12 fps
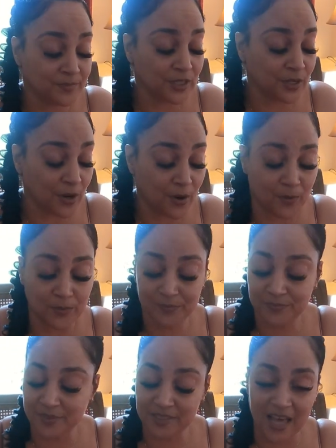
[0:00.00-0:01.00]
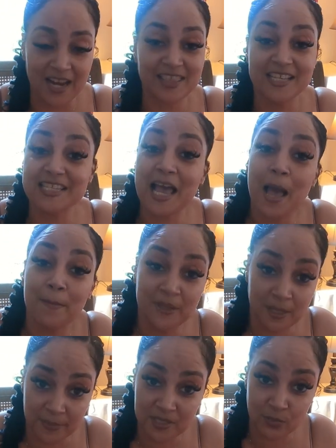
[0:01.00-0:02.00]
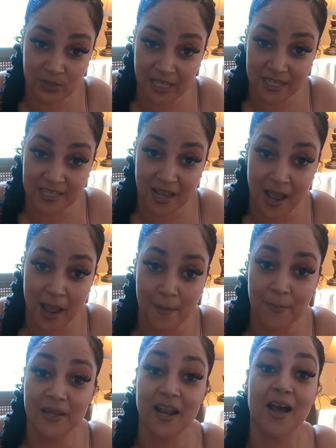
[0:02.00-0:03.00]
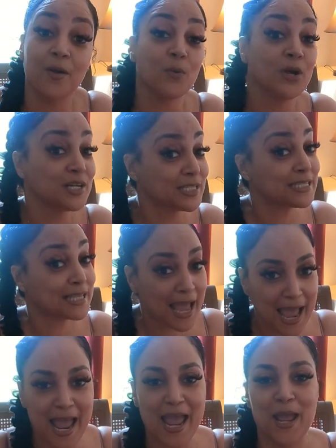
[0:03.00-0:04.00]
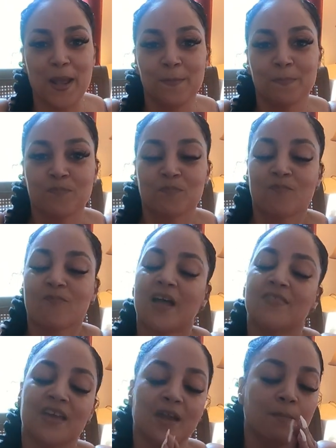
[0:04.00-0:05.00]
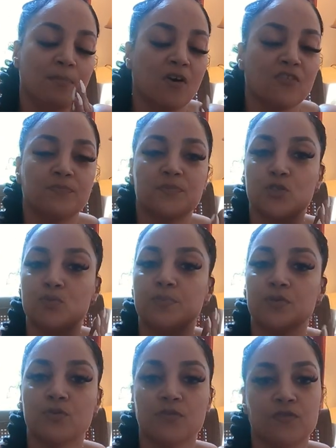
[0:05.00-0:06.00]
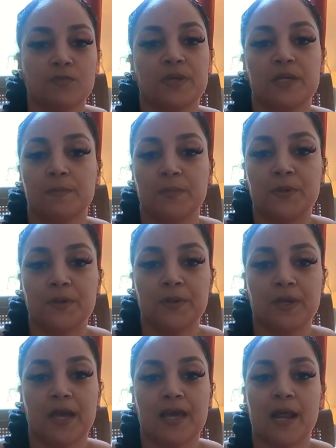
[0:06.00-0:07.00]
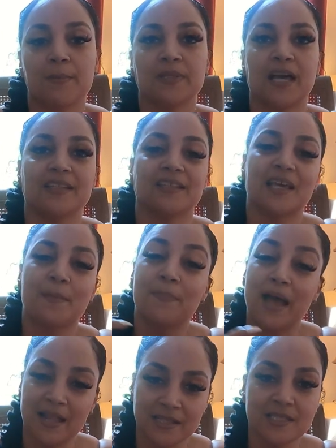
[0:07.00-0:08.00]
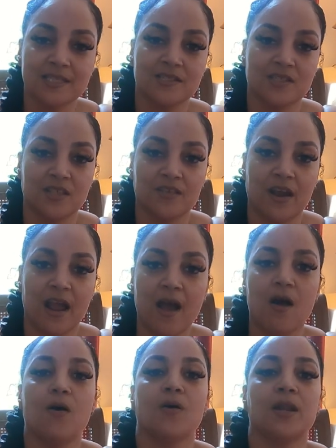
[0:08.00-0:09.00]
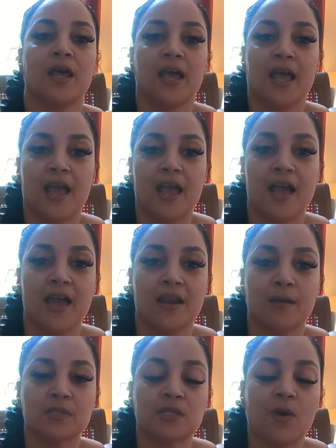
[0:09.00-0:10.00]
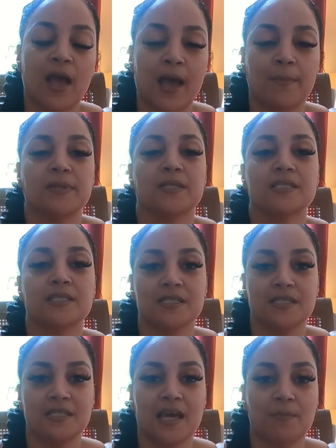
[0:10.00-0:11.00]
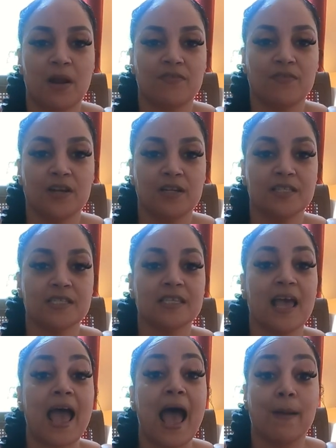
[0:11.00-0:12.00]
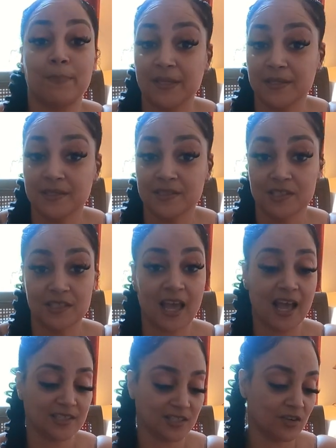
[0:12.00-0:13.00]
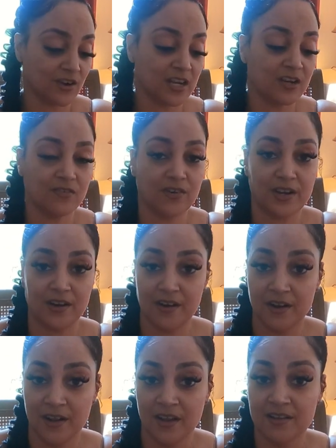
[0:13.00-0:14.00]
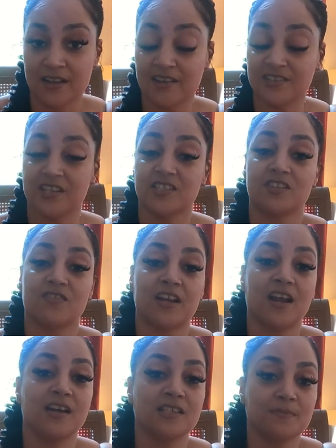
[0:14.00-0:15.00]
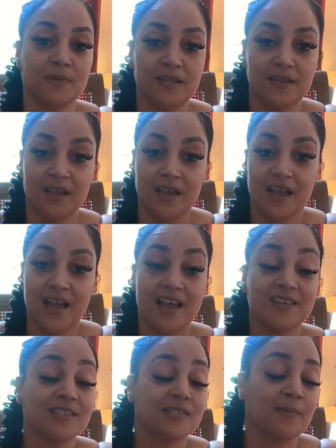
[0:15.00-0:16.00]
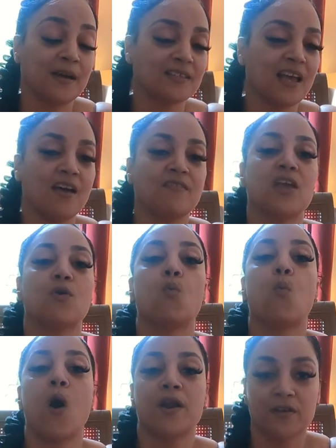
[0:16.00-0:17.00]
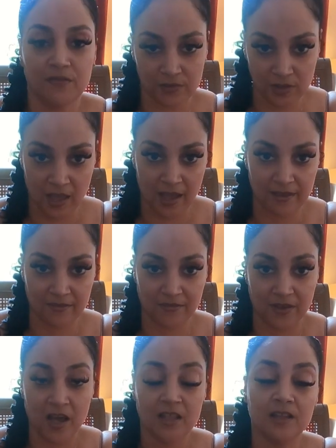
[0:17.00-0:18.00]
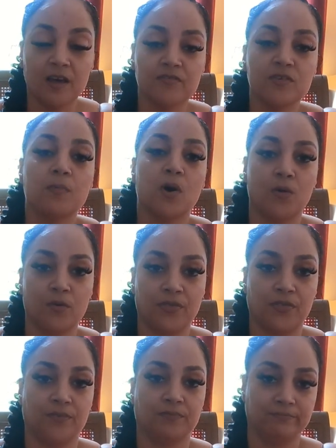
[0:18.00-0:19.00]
You know, a lot of things happened in between that time, but I will say they are both two beautiful people, and I'm glad that they balance each other out, and I'm so happy to see that my friend is happy. She has a great career, now she has a great husband, and she's about to have a wonderful life. Love you both.